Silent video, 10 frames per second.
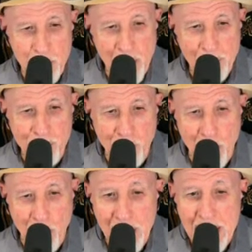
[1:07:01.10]
and rough
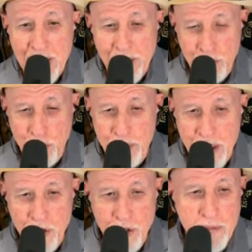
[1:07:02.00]
song that could
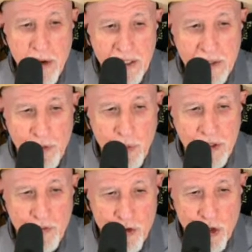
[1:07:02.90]
be a good model for
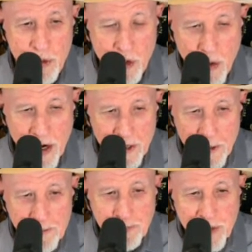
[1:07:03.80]
what the film
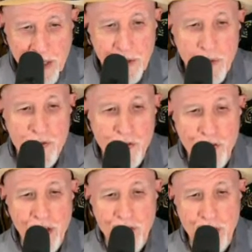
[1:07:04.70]
required.
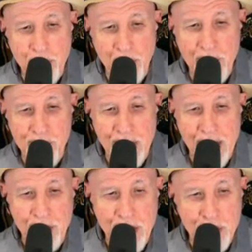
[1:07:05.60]
Lyricists Leslie Bricusse and
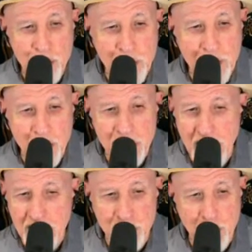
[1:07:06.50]
Anthony Newley were
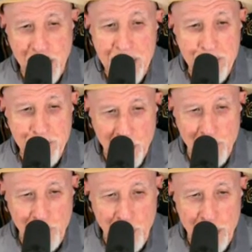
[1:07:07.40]
not shown any
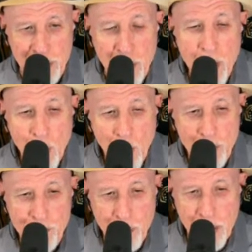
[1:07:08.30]
film footage
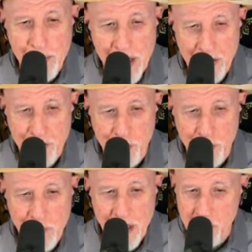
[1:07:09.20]
or script
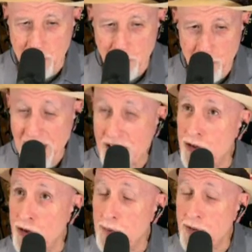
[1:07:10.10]

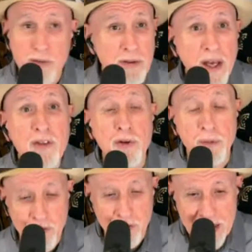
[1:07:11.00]
excerpts,
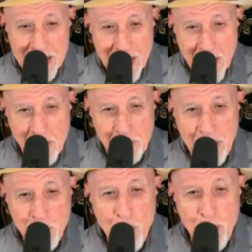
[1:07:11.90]

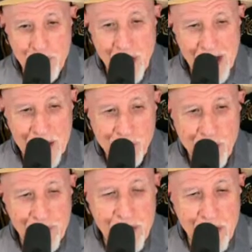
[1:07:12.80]
but were advised
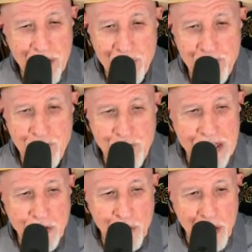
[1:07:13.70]
of the
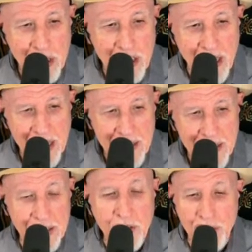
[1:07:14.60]
fatal
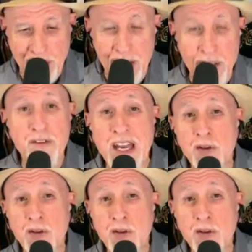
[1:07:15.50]
gilding,